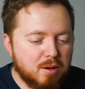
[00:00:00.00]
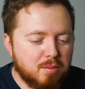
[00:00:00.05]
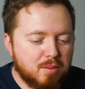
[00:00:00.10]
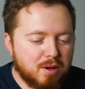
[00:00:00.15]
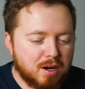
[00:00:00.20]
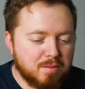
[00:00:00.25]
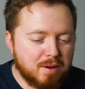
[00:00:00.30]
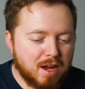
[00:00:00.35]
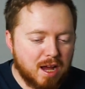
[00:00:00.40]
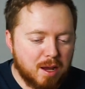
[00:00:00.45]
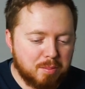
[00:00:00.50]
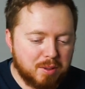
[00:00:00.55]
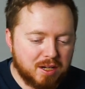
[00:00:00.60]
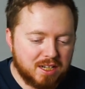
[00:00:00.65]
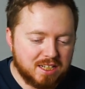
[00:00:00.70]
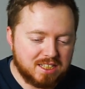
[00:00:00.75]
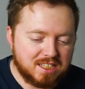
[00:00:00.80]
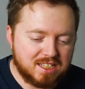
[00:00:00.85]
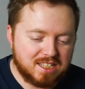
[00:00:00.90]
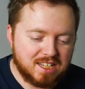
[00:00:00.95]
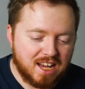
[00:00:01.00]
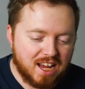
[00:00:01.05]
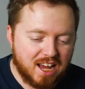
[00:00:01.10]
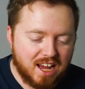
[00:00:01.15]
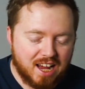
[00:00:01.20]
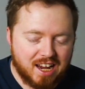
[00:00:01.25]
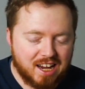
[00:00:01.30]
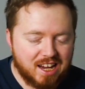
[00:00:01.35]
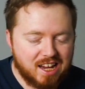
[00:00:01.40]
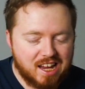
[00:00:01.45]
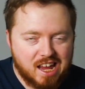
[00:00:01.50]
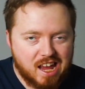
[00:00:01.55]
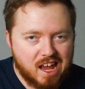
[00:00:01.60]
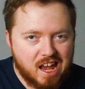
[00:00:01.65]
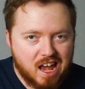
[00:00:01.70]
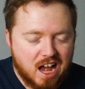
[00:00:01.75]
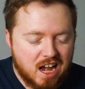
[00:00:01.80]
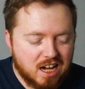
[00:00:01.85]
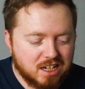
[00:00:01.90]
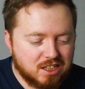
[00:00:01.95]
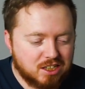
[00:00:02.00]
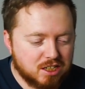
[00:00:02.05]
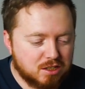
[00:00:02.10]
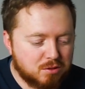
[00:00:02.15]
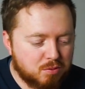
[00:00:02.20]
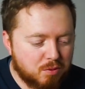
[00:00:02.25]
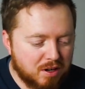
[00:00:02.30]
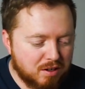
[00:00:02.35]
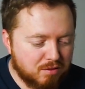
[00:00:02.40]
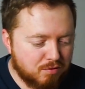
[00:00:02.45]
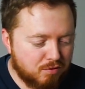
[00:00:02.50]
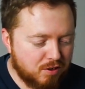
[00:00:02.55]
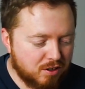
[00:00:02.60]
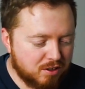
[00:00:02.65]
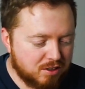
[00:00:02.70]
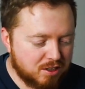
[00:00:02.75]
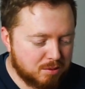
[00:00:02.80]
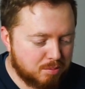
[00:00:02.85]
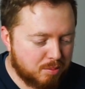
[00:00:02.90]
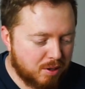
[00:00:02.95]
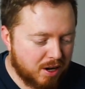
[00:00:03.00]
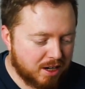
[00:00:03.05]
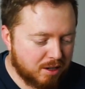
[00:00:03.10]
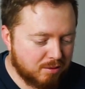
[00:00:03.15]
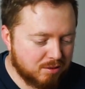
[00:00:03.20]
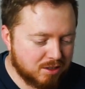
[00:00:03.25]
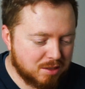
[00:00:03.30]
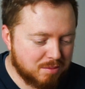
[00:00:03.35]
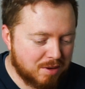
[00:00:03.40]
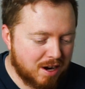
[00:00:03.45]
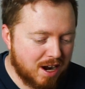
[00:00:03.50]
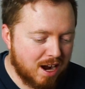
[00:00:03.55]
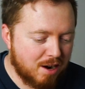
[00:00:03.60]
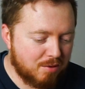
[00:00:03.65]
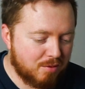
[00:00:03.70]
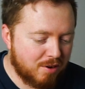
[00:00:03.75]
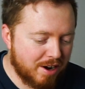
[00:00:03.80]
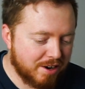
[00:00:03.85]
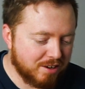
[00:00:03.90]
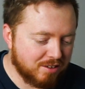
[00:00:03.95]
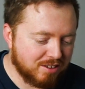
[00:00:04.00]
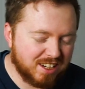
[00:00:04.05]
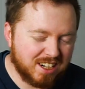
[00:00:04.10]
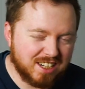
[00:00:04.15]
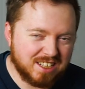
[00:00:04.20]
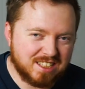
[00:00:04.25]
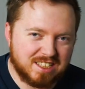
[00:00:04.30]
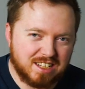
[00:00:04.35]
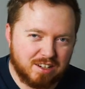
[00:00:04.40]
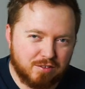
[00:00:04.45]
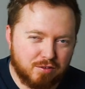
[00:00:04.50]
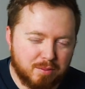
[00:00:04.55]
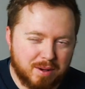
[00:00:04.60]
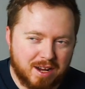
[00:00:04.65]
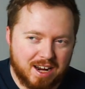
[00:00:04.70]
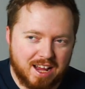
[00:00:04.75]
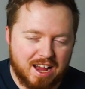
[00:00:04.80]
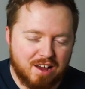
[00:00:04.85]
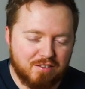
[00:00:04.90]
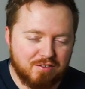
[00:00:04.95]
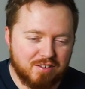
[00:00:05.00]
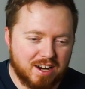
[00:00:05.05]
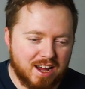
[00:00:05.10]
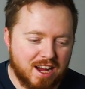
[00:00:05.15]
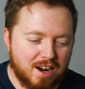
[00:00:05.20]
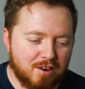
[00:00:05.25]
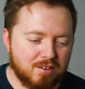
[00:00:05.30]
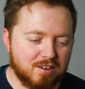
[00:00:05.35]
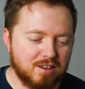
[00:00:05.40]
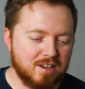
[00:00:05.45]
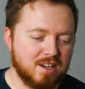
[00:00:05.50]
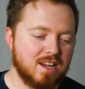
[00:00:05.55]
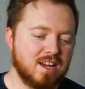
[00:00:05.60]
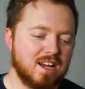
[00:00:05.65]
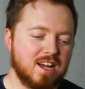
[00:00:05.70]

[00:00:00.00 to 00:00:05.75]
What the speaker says: But I'm happy to say I just went and filled this bucket with some hot water and let it sit for about a half an hour.